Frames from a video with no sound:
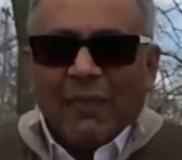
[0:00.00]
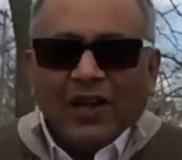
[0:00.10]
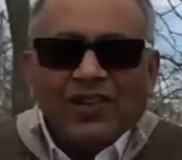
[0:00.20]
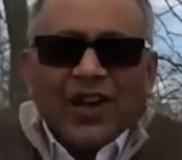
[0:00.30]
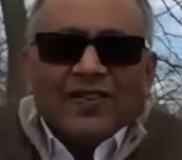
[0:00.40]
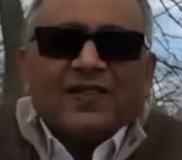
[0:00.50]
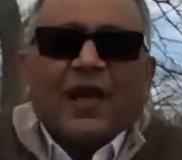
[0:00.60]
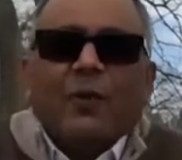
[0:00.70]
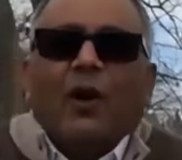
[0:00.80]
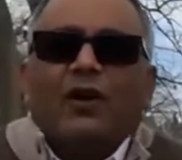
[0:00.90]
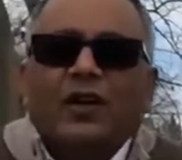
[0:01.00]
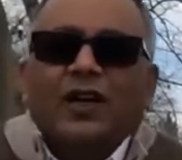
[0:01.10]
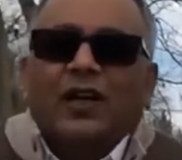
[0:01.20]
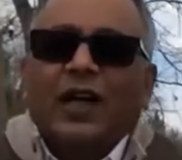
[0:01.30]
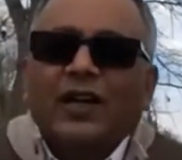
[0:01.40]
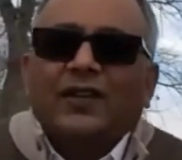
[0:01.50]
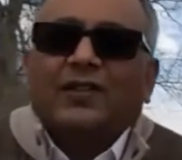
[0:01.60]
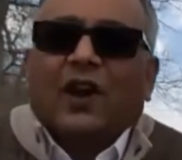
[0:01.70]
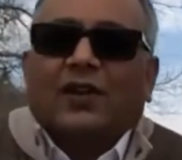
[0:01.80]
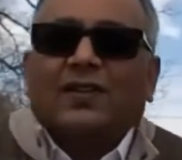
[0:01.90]
much as they would in any
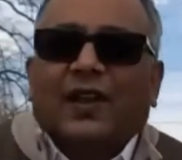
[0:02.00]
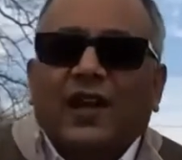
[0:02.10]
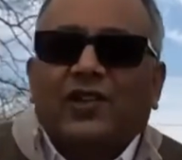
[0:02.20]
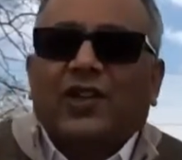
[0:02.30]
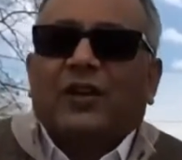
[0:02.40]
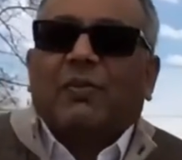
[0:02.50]
stock selection